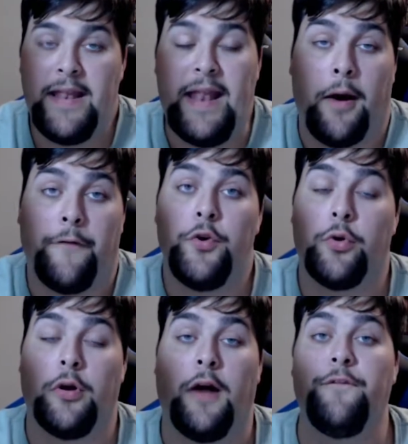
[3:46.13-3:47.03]
Now, if you
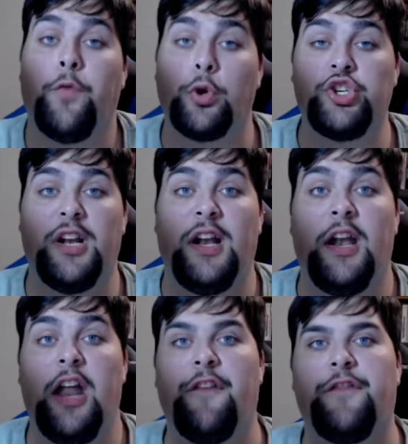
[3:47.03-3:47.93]
are unfortunate
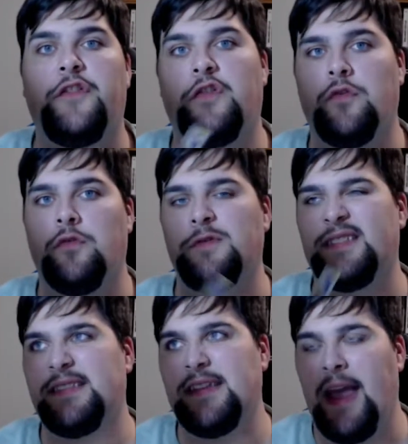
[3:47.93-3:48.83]
enough to,
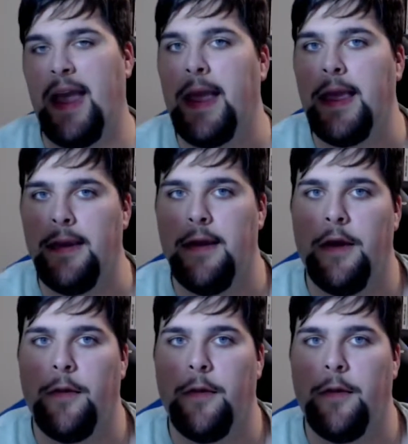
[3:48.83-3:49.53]
say,